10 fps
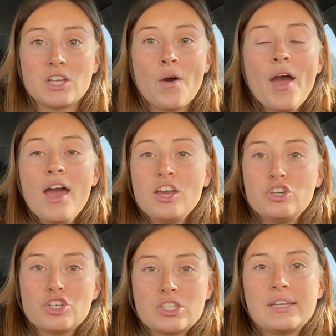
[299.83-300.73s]
So
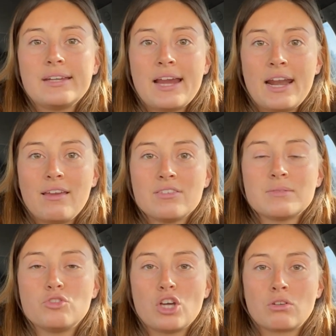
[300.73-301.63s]
you just need to kind of give
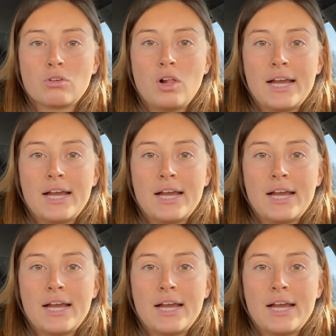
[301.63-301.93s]
some general